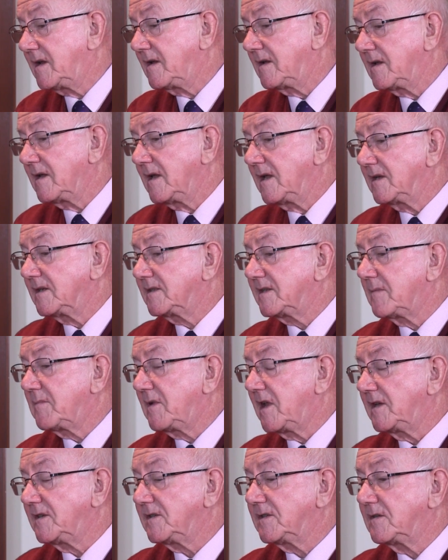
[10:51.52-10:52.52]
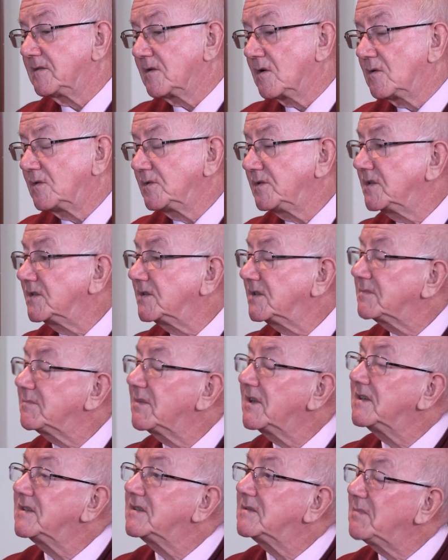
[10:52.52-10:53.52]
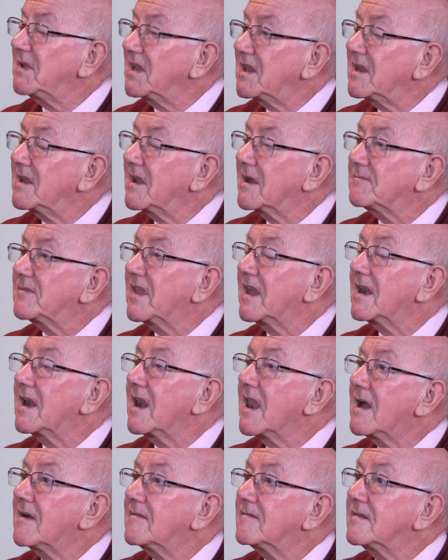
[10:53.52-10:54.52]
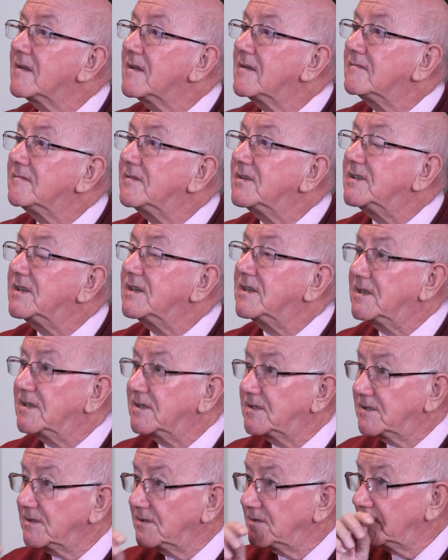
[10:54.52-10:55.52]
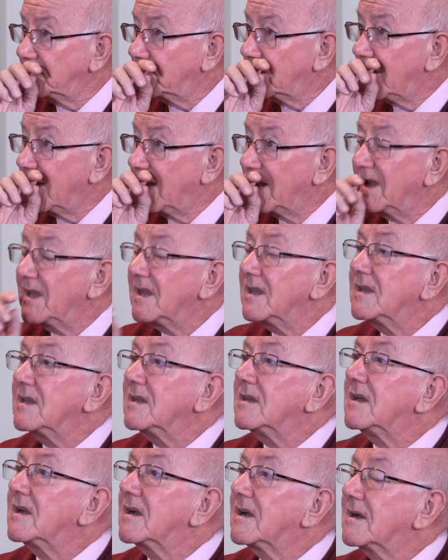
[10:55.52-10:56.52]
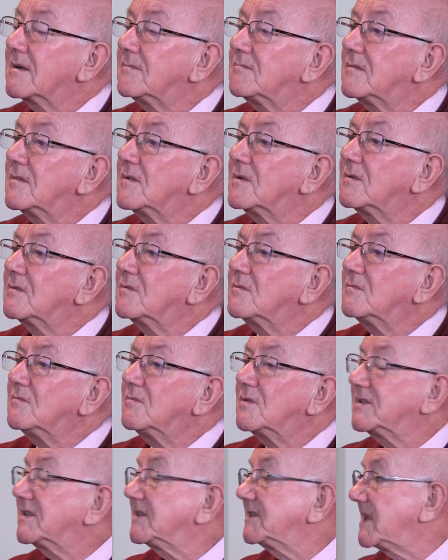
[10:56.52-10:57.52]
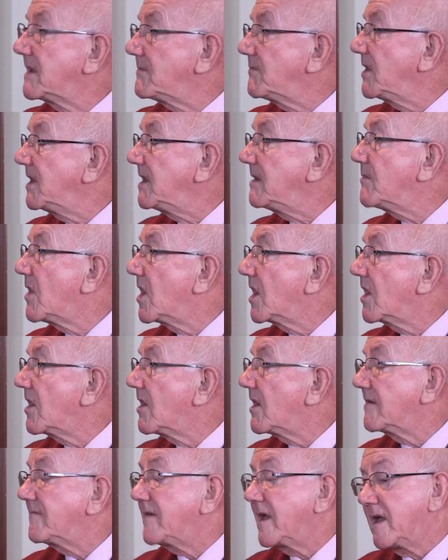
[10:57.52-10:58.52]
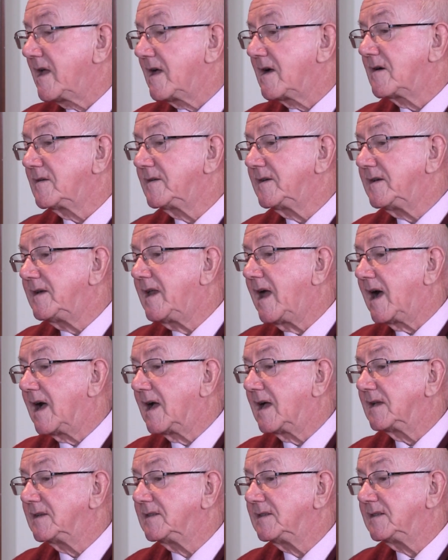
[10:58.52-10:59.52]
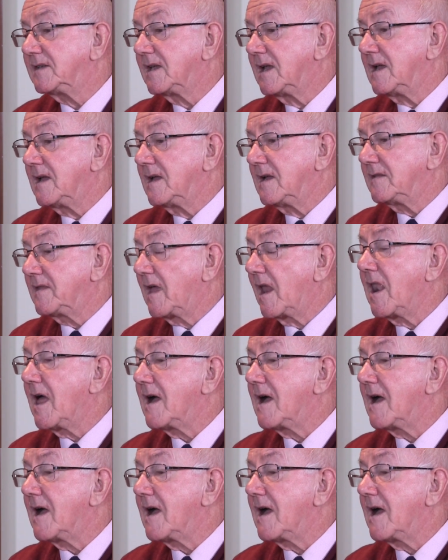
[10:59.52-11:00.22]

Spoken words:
an examination of conscience, but it's picking up that love, Virginia, too. What does that mean in my life? How does the